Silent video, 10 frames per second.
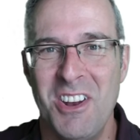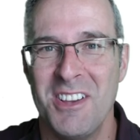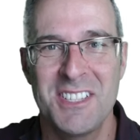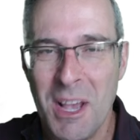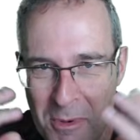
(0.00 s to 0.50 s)

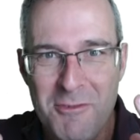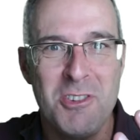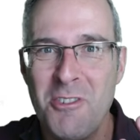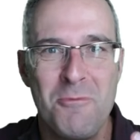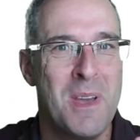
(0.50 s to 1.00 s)
some of
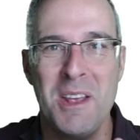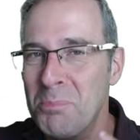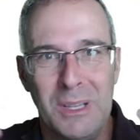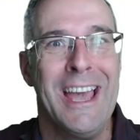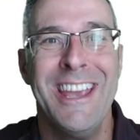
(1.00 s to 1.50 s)
you have been
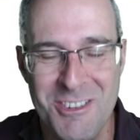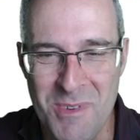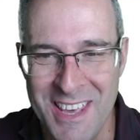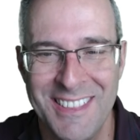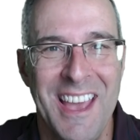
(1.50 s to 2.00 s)
plagued
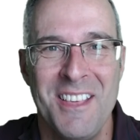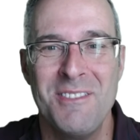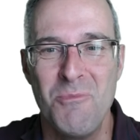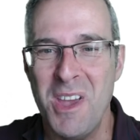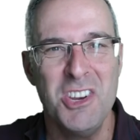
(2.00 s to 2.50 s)
with,
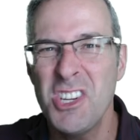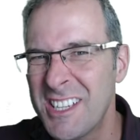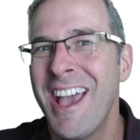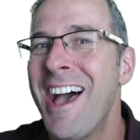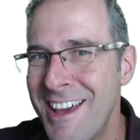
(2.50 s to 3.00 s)
where you just
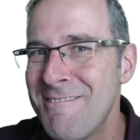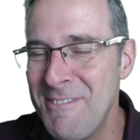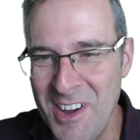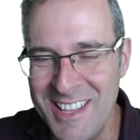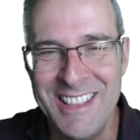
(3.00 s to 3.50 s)
can't
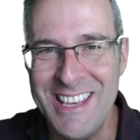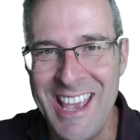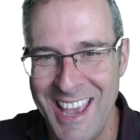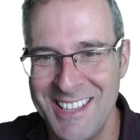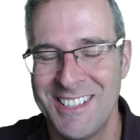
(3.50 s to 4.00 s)
find the
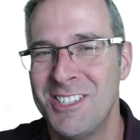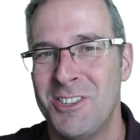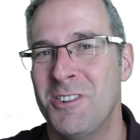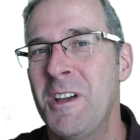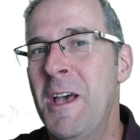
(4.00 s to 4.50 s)
answer to.